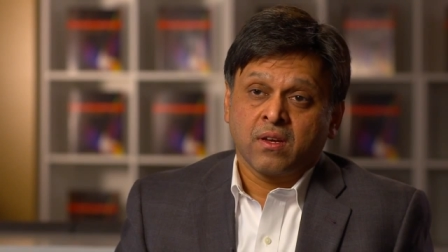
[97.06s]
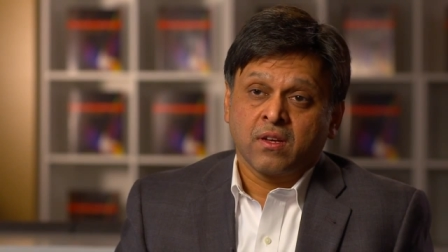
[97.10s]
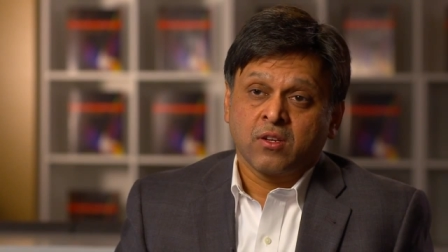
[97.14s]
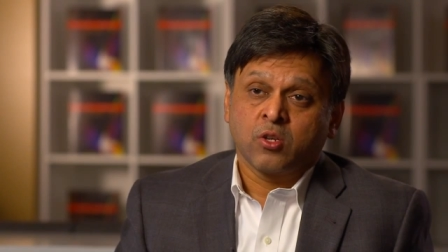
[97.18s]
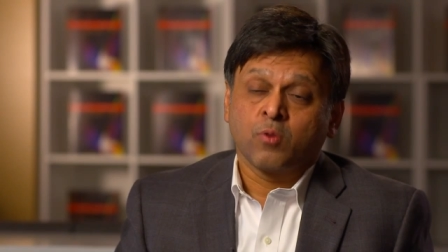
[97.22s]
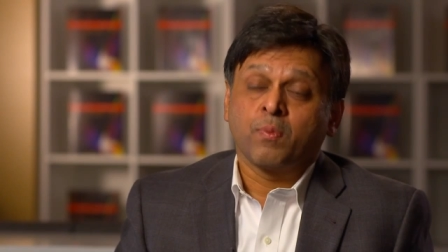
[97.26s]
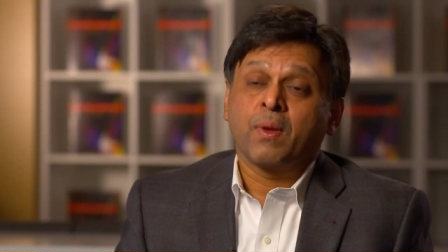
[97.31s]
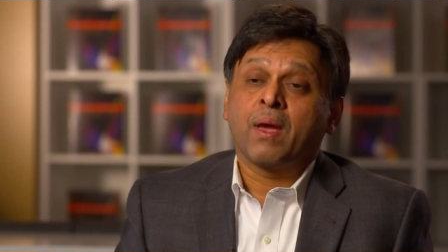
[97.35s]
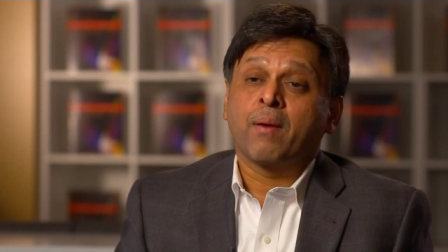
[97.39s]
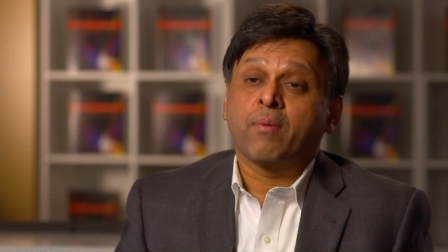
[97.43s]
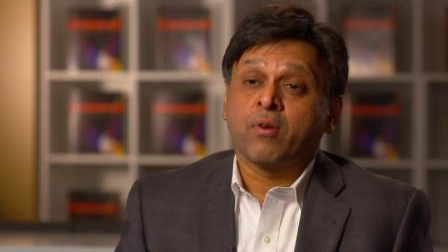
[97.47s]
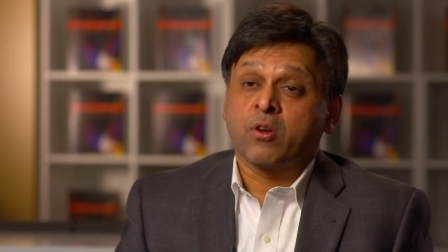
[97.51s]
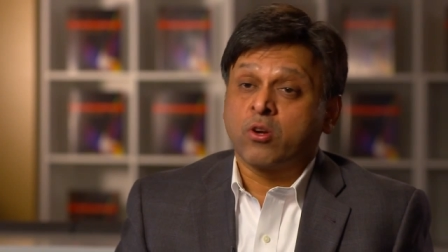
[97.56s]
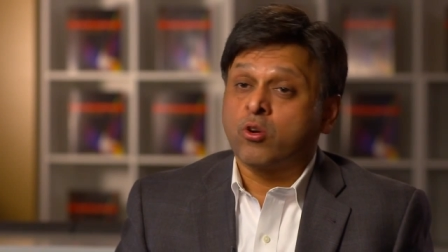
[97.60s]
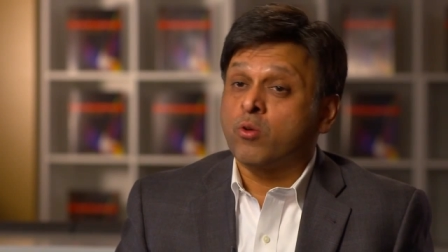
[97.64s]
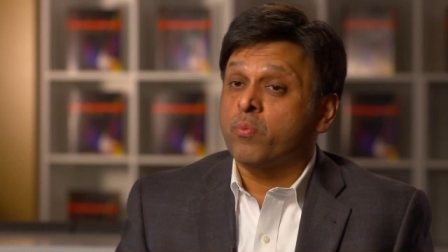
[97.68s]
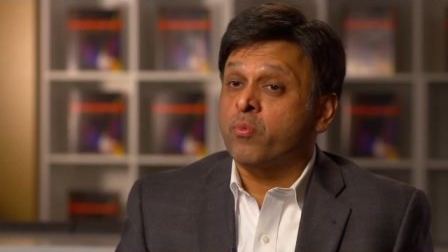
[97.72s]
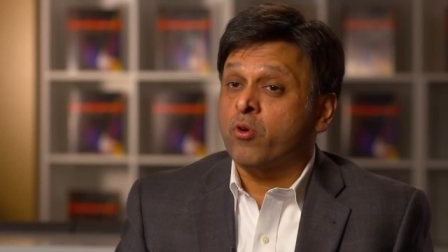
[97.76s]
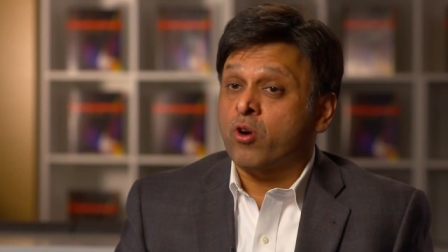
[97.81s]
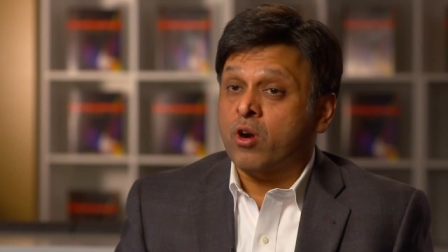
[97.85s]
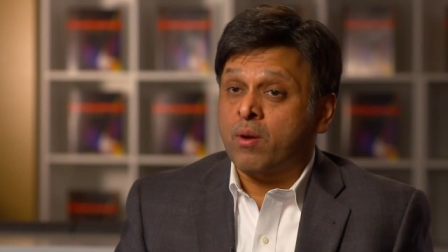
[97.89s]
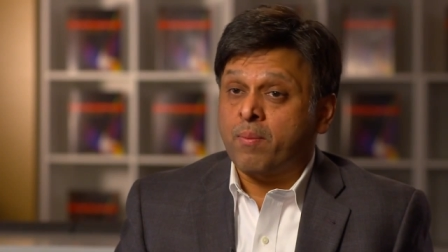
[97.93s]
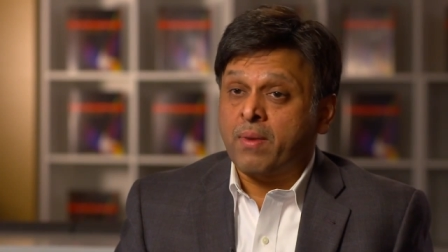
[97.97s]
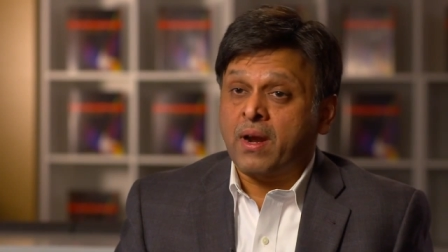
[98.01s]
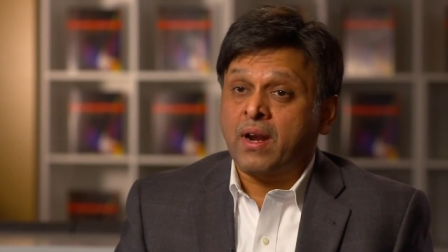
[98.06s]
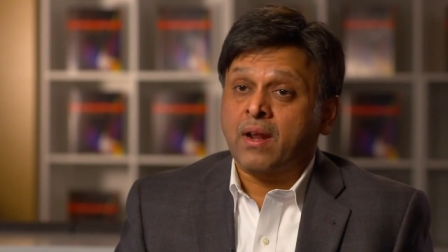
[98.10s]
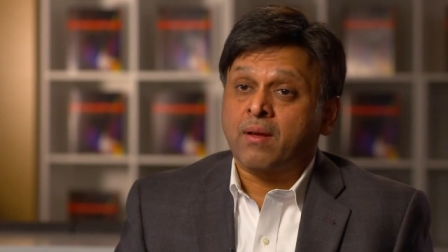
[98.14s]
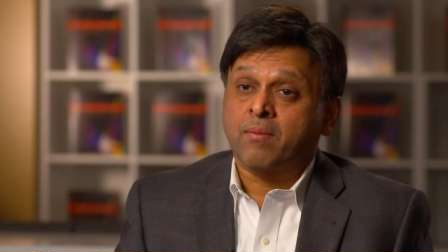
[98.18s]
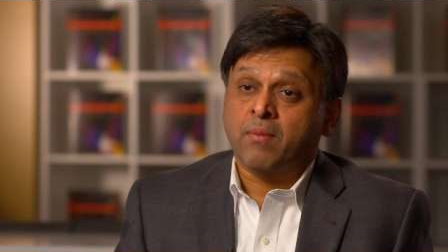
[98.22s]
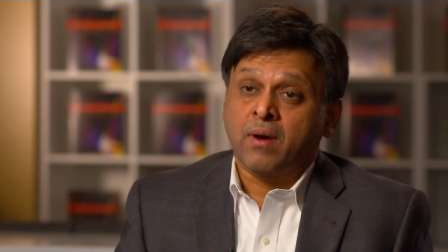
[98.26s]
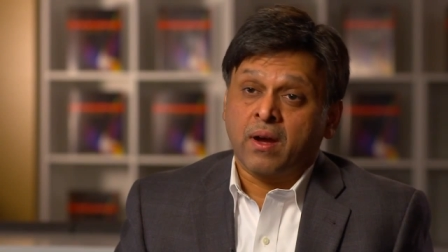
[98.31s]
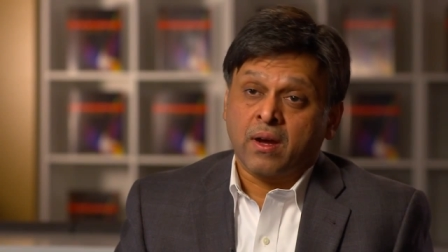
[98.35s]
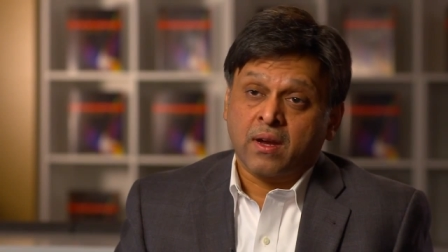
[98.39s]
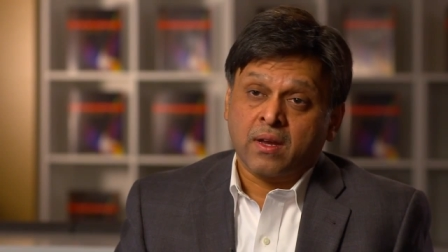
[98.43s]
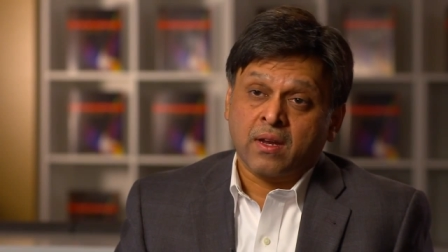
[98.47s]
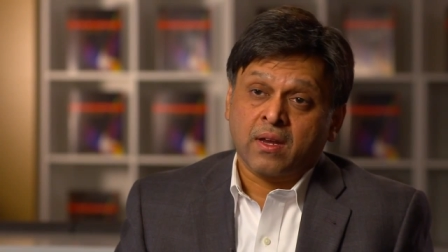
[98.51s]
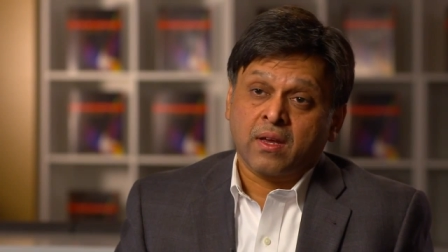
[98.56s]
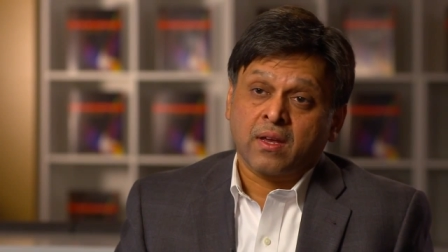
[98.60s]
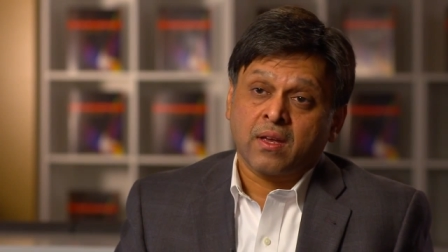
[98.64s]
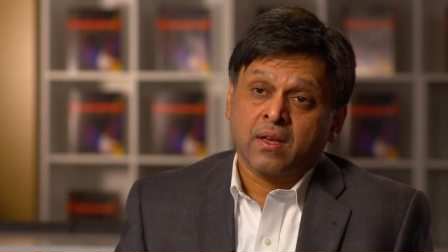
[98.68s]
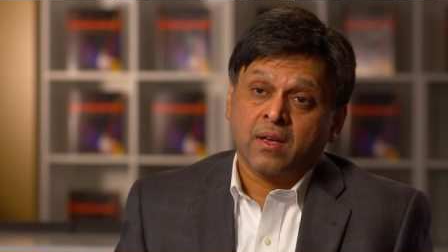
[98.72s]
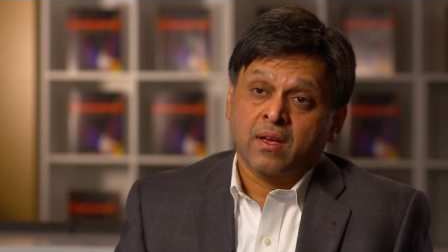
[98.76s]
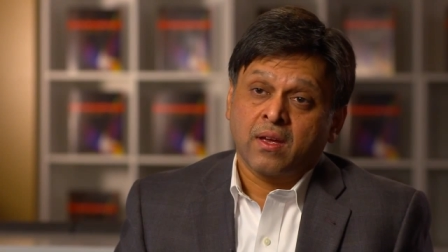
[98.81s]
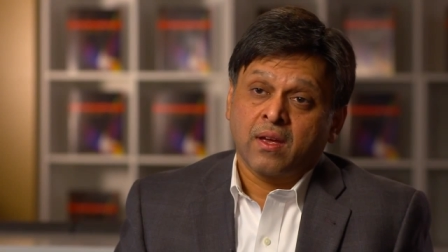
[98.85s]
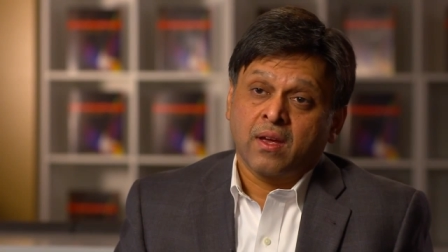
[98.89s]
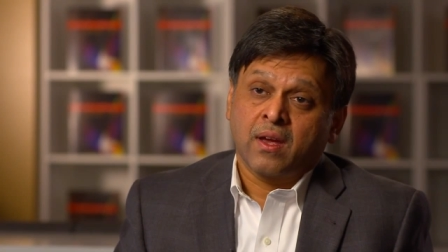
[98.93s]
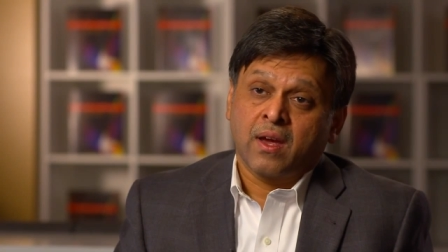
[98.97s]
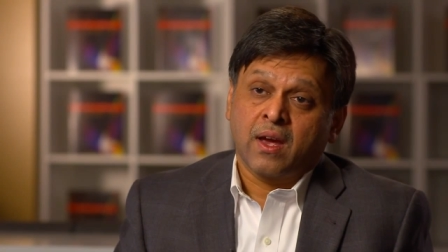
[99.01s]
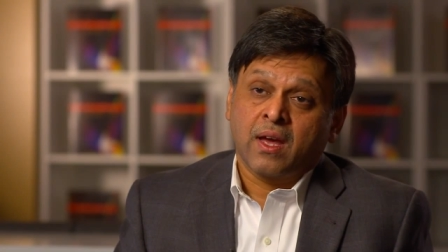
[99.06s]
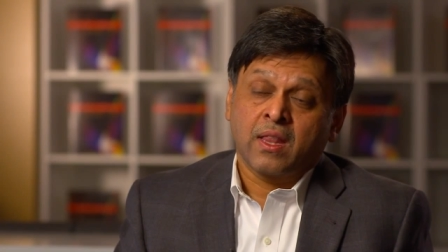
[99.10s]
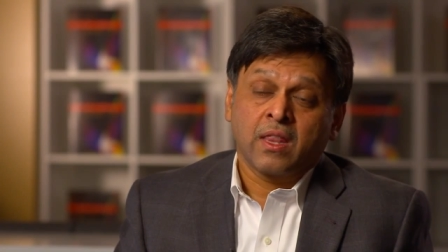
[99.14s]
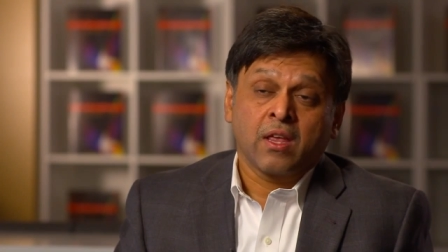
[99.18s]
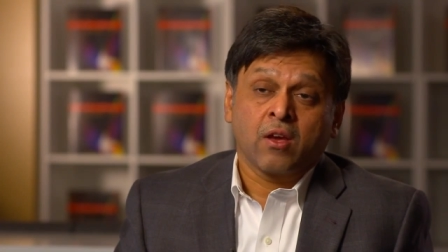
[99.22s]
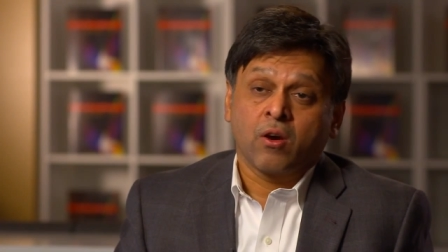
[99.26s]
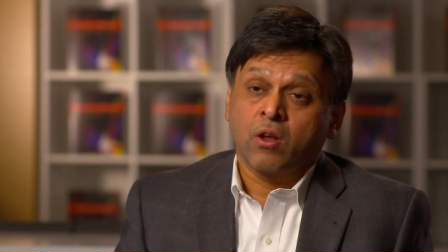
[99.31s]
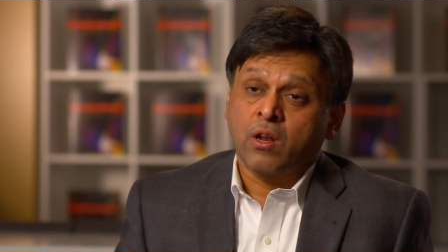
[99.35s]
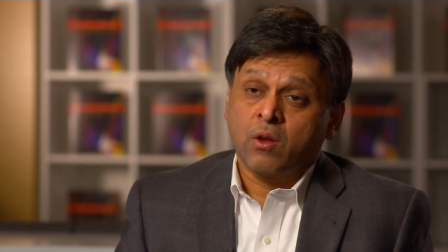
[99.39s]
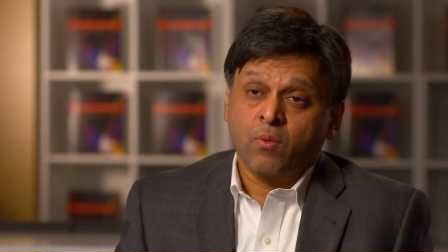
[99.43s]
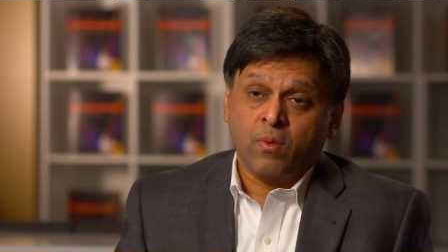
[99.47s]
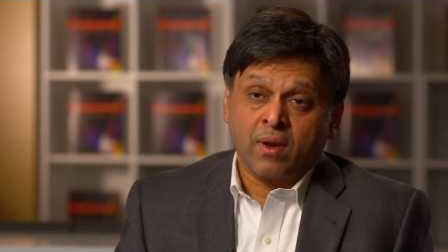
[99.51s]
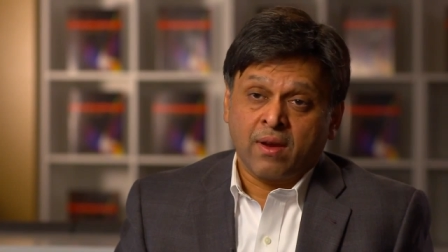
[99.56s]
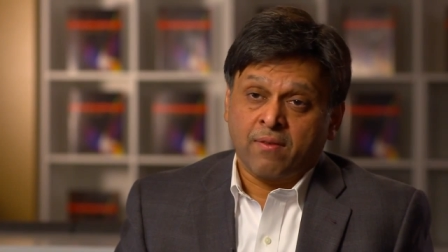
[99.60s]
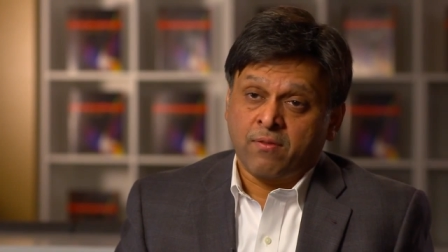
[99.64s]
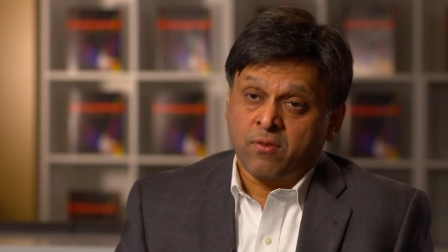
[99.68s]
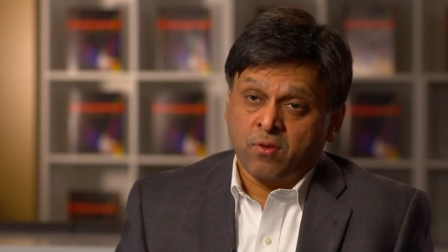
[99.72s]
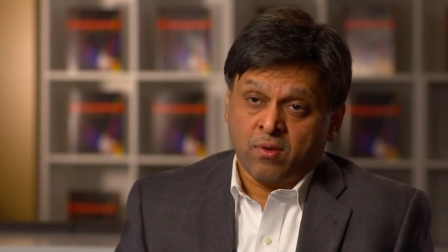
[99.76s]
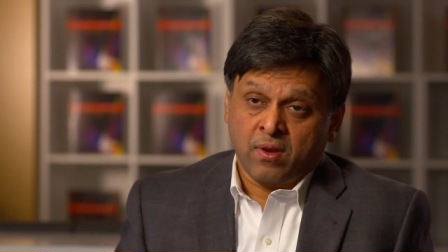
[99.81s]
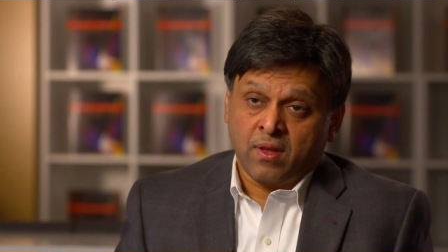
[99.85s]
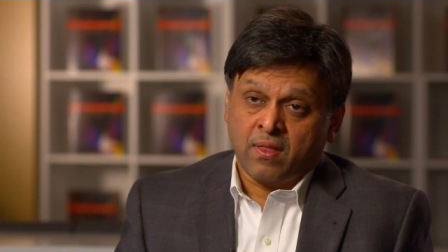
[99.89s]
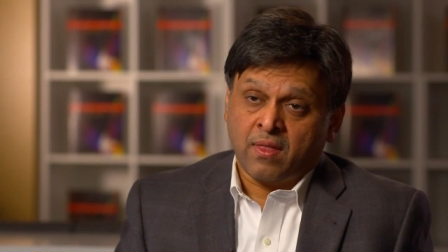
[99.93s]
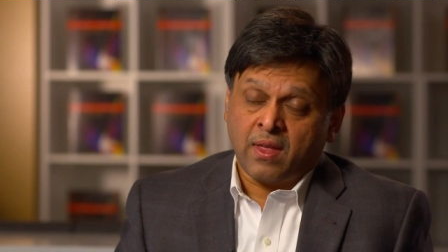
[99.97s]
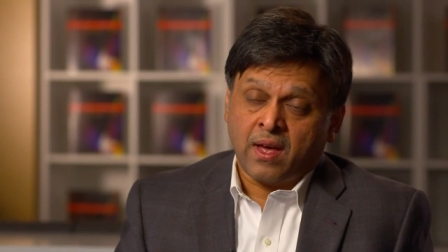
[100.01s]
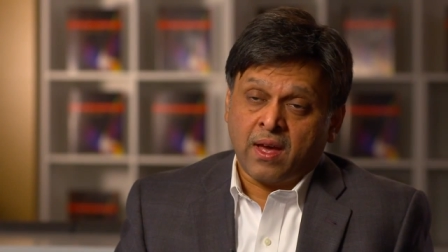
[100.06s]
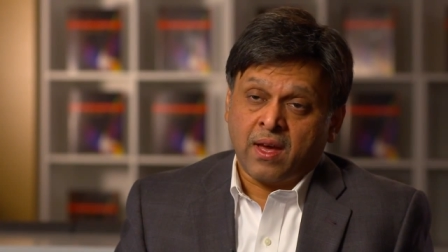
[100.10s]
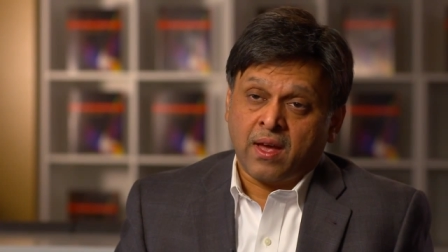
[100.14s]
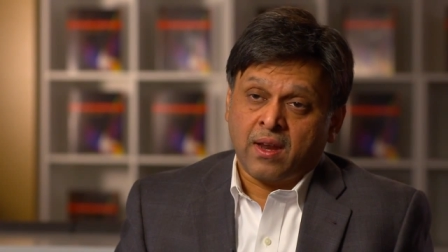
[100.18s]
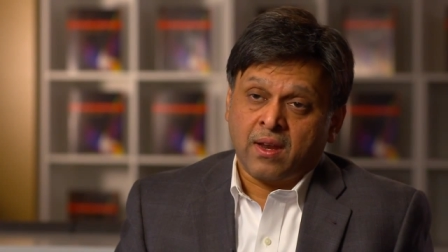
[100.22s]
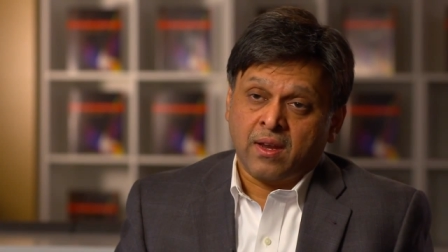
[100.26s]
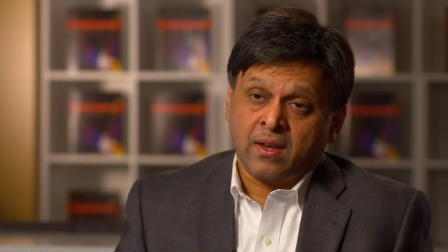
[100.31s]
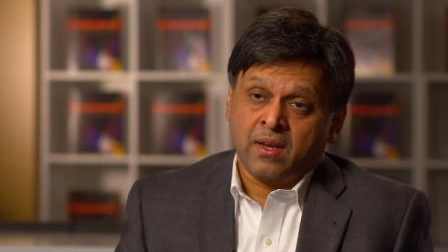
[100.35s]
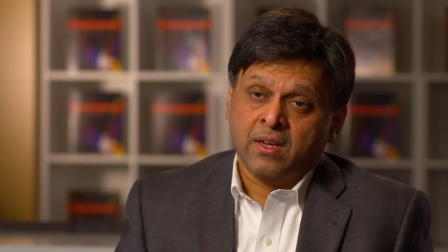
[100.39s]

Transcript: to be able to do programmatic marketing. And the only way of doing that